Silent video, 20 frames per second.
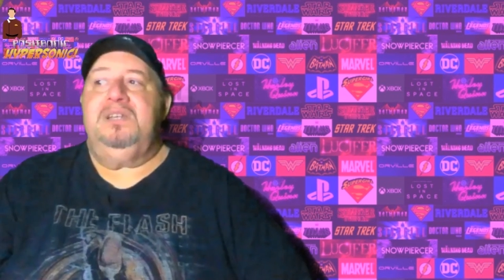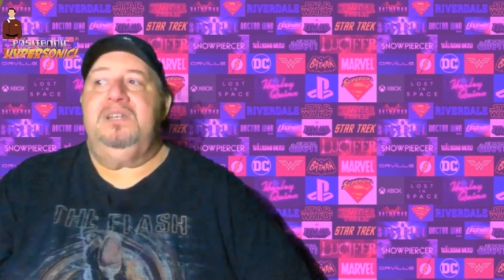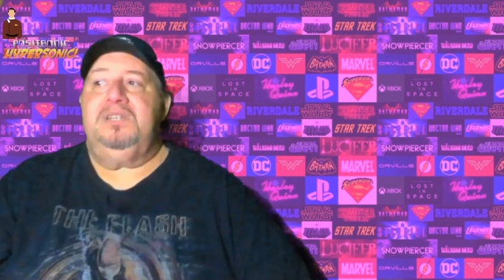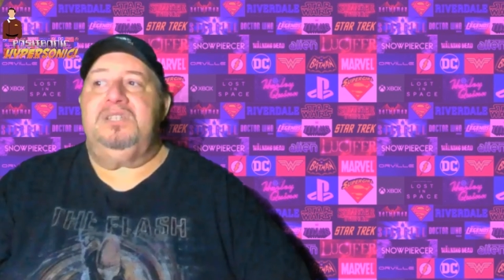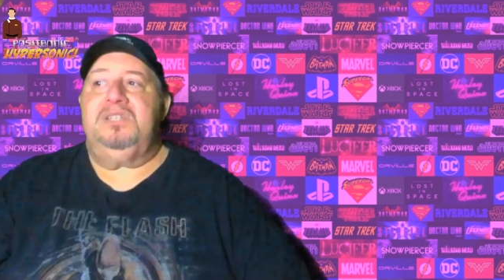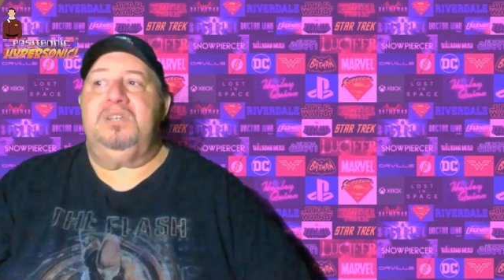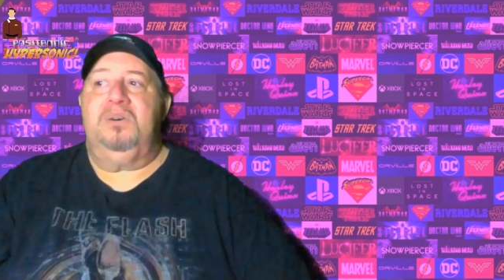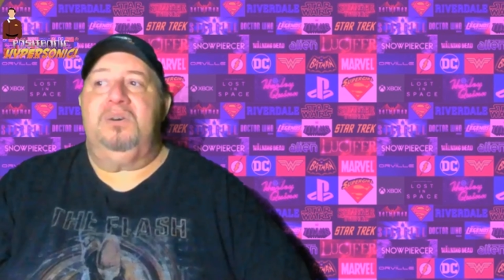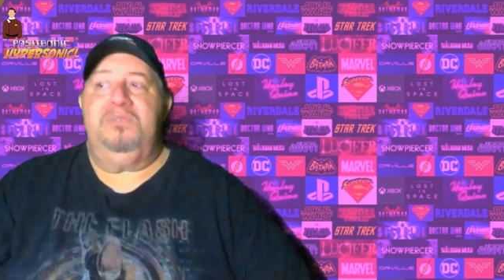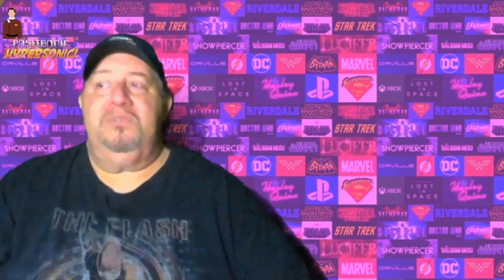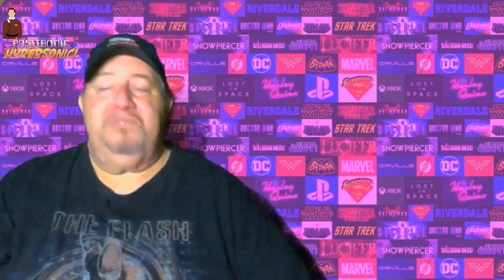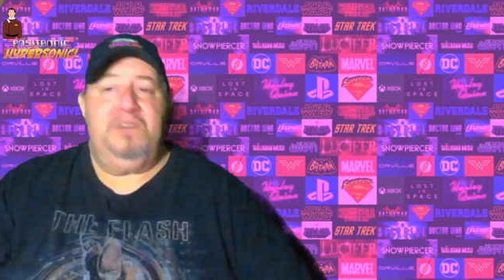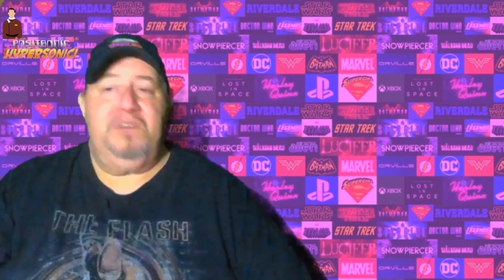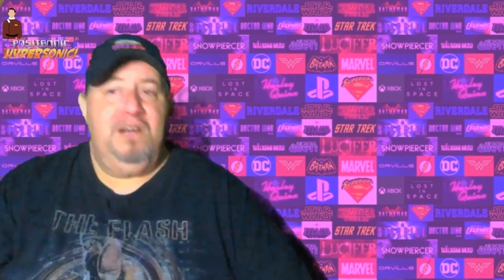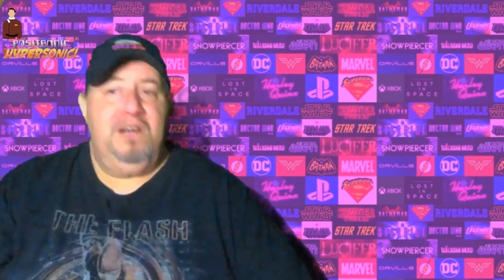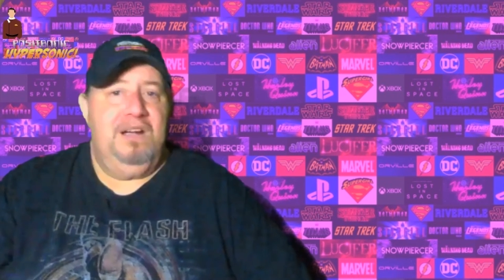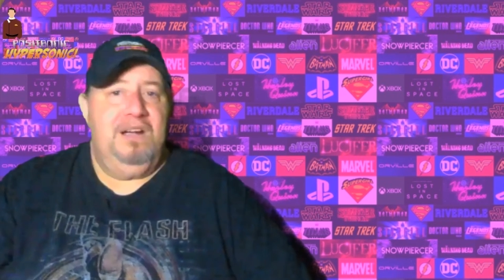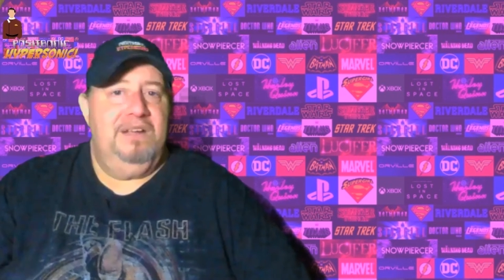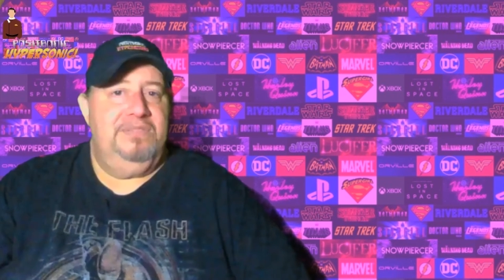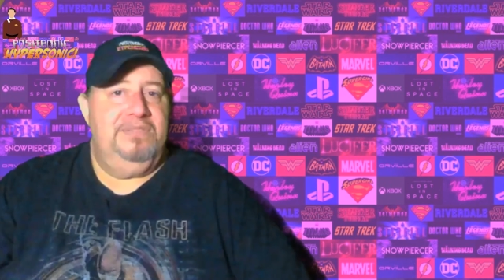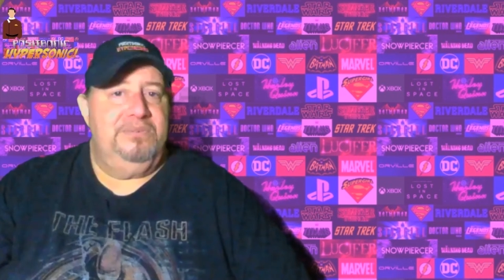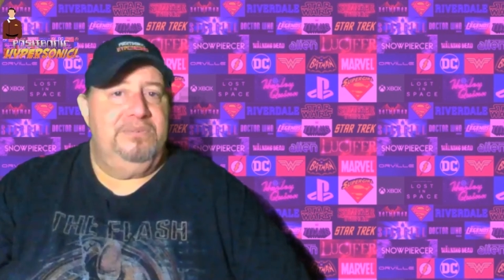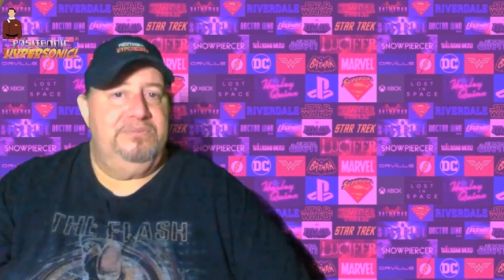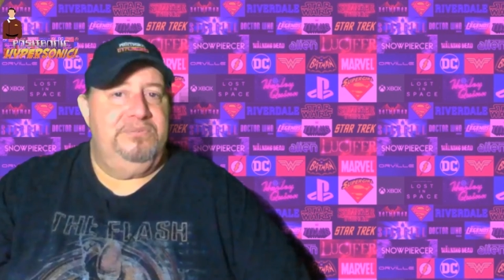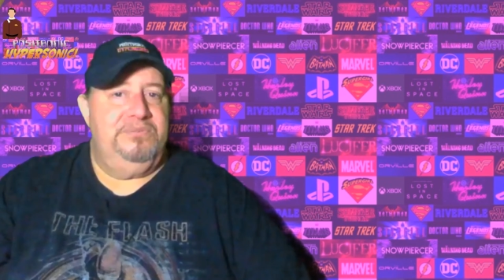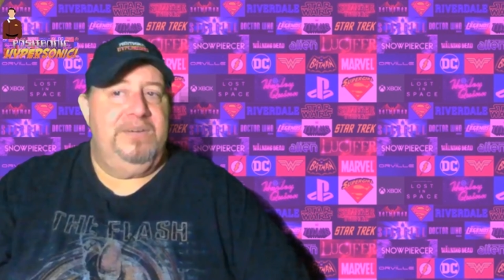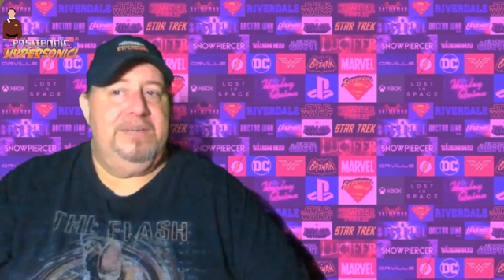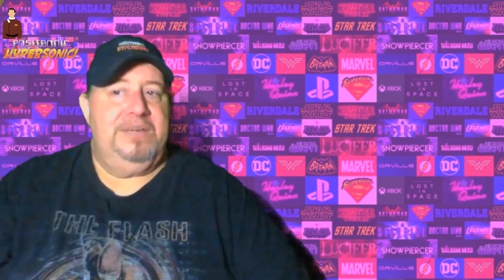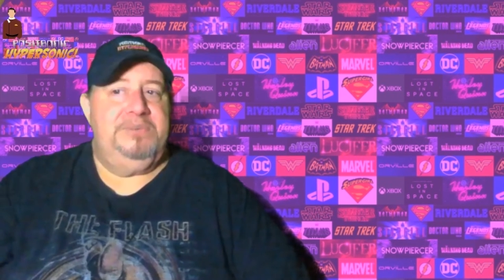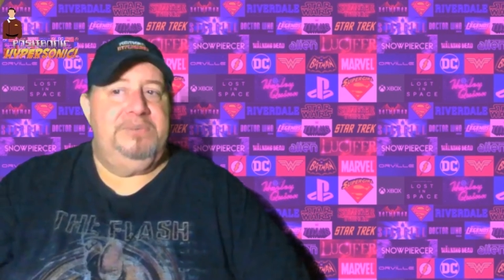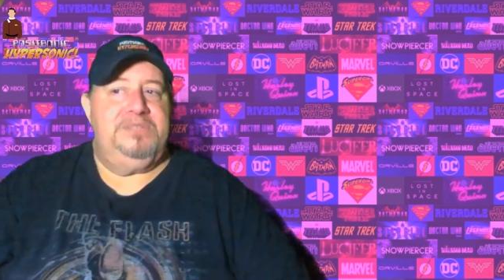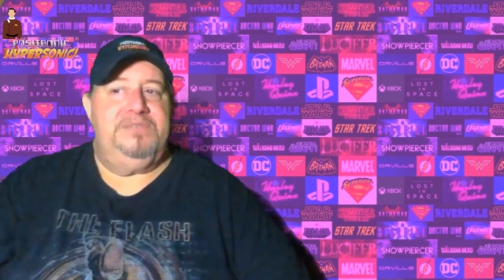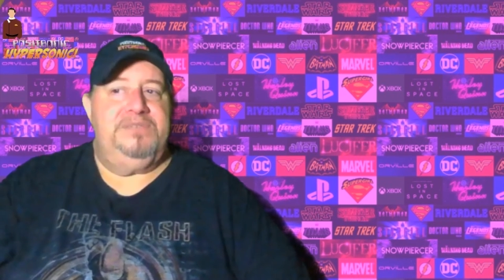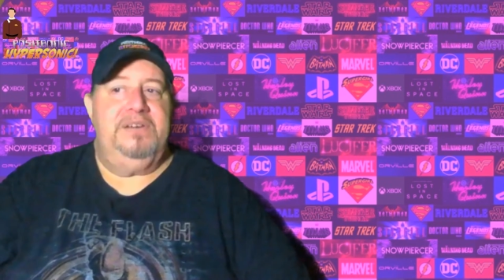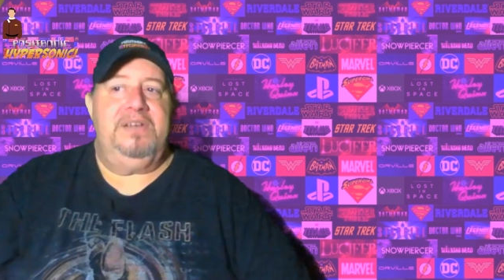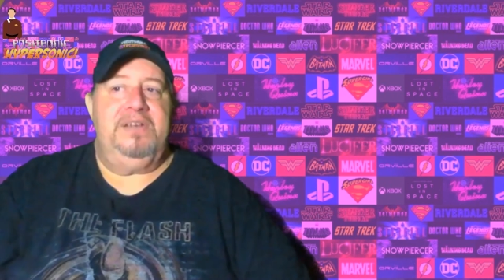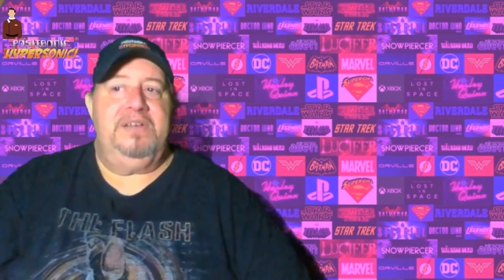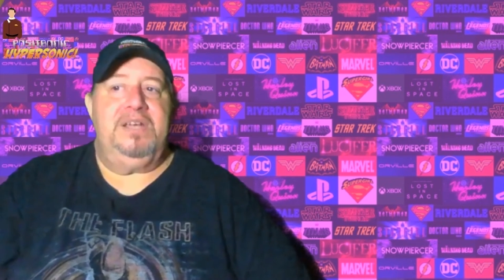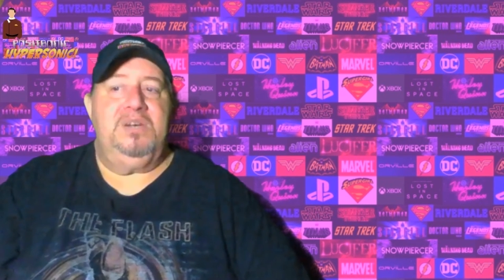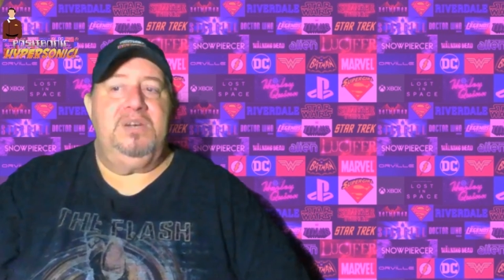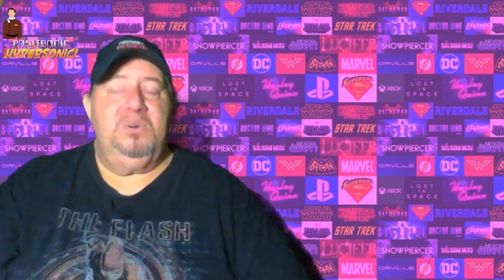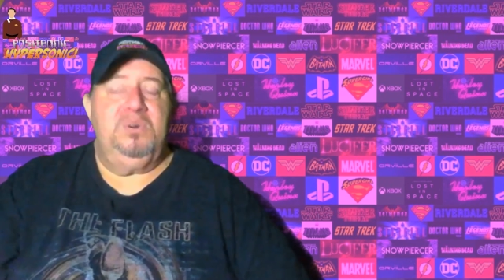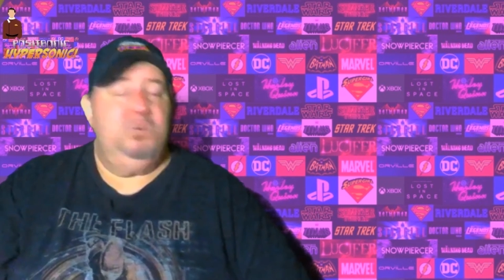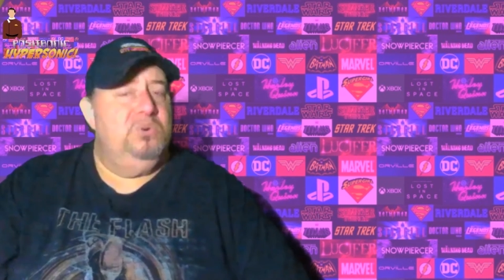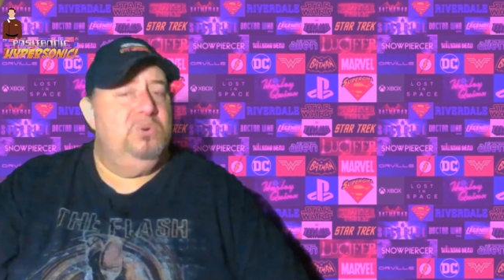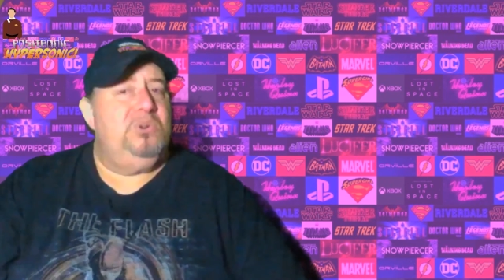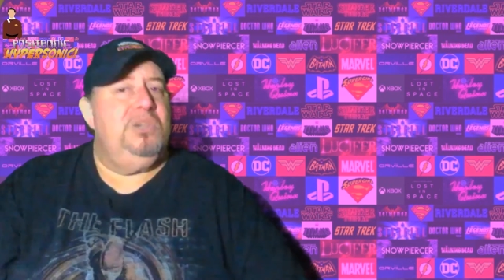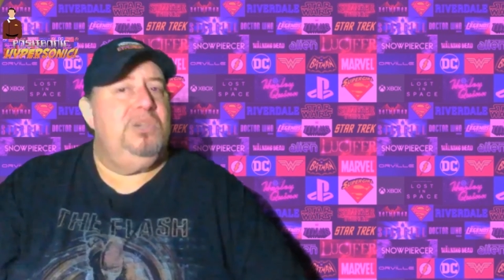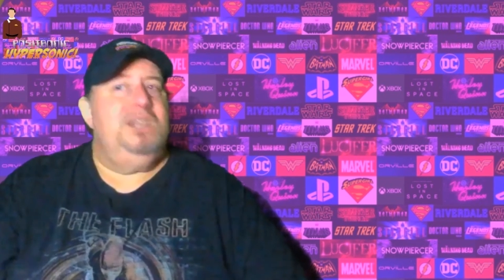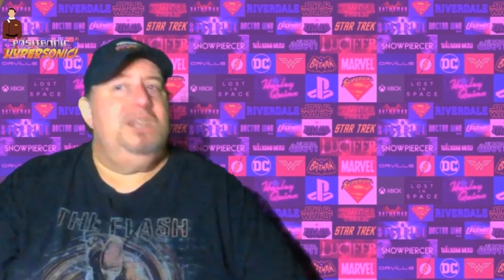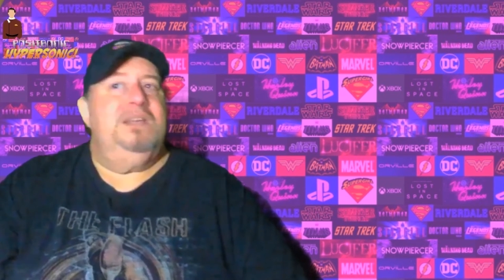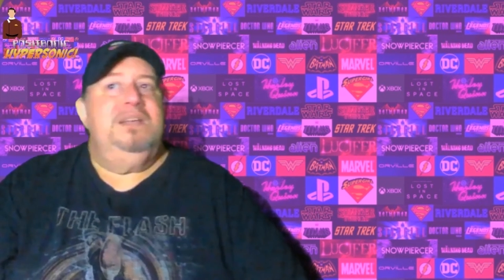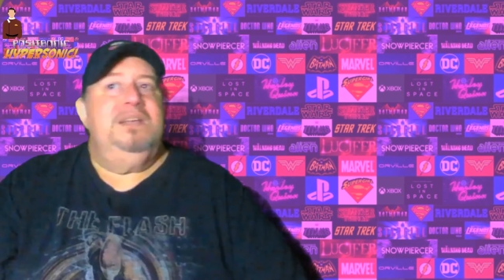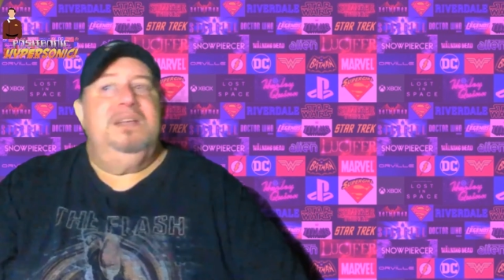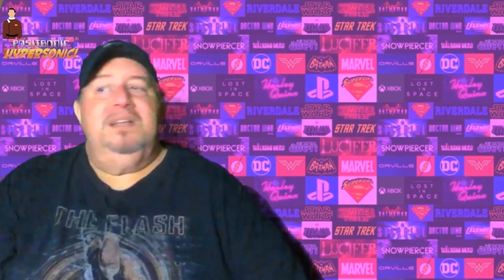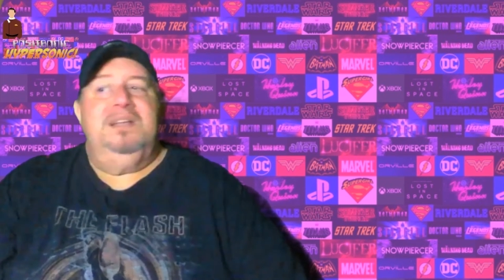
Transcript: so far. The fight was very cool.